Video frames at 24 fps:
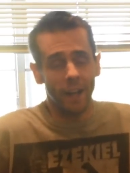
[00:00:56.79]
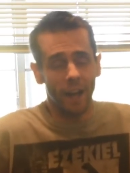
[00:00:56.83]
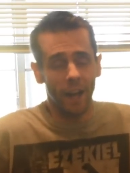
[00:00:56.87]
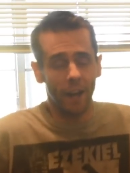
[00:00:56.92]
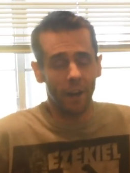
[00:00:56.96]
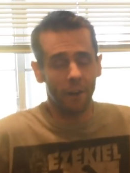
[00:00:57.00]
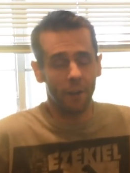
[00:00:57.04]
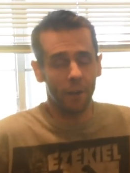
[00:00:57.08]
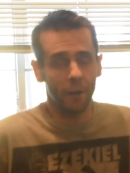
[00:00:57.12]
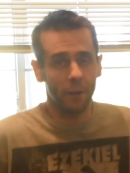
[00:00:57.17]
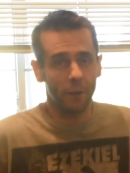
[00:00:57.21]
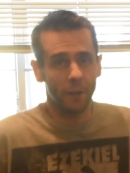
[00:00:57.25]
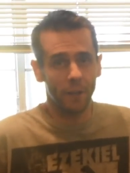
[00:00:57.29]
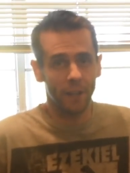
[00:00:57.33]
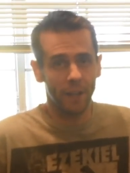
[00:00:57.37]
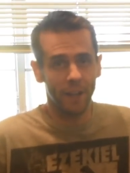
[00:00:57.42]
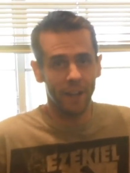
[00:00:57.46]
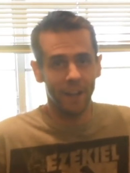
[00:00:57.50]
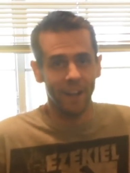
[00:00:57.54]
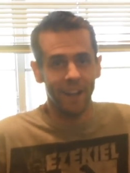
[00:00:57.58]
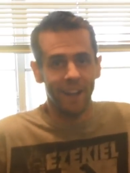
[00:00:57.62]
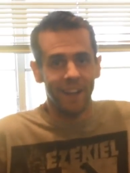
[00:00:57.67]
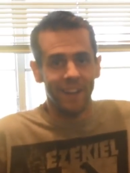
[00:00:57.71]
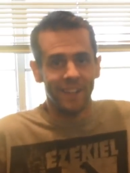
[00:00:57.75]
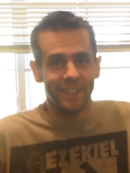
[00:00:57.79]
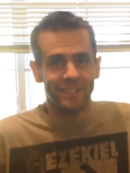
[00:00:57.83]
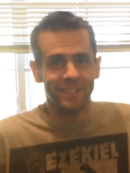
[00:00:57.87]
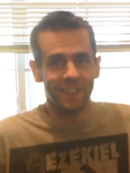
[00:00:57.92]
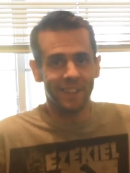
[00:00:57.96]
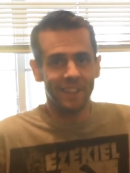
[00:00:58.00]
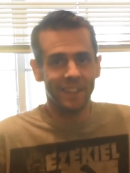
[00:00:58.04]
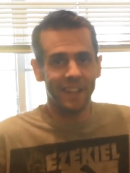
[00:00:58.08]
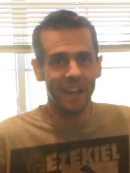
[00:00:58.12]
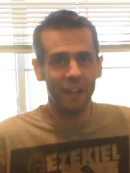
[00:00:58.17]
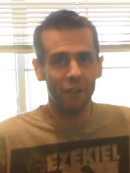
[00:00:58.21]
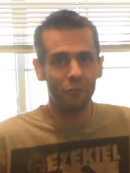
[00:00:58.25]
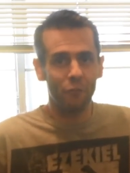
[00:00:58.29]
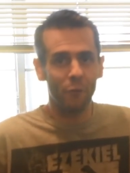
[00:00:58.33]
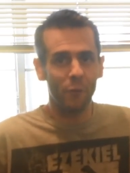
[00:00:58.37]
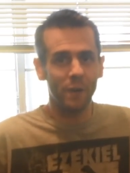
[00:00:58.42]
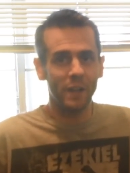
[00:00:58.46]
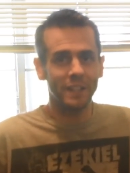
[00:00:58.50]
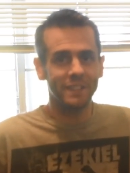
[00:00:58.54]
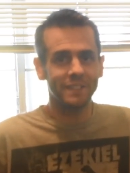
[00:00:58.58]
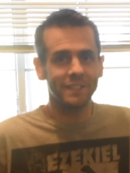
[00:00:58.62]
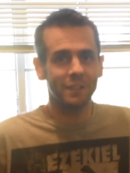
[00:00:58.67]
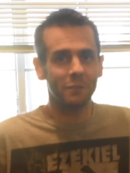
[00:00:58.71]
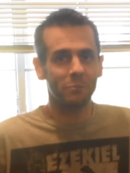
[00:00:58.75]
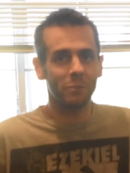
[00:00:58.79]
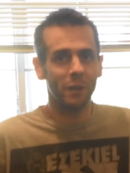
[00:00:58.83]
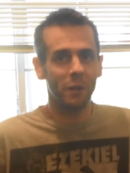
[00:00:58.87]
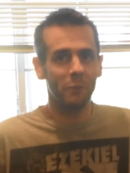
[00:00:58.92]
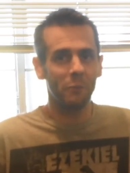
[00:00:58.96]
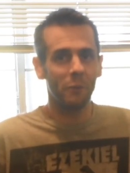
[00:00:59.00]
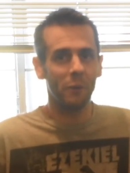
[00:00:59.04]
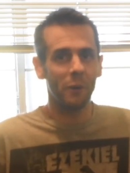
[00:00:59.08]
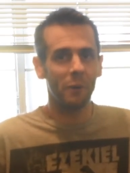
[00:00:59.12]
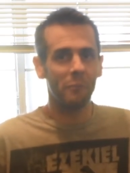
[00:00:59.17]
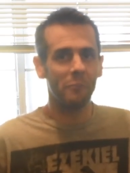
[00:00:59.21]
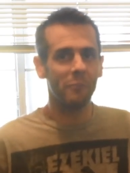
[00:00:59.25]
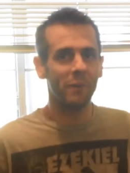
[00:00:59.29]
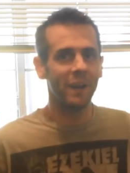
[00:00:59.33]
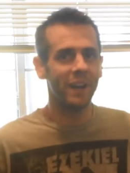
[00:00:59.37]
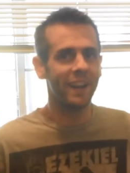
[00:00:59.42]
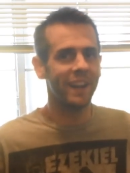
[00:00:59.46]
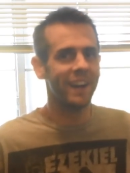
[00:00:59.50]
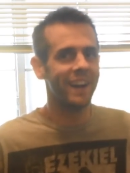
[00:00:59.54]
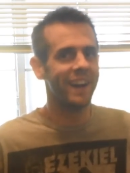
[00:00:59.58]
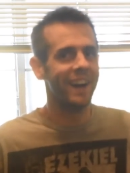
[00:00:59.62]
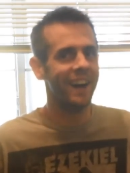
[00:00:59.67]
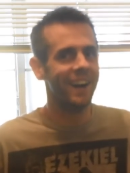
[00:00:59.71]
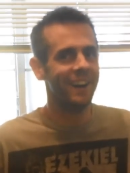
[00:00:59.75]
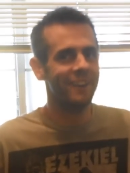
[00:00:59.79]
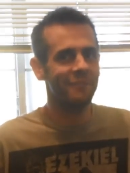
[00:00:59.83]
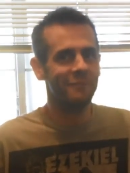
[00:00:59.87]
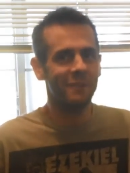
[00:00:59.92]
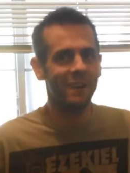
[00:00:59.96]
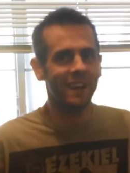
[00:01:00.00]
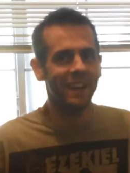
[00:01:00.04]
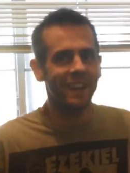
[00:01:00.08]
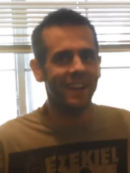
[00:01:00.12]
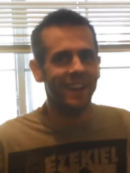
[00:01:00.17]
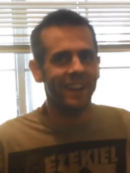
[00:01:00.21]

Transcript: I don't know, Southern California is still pretty warm, but um,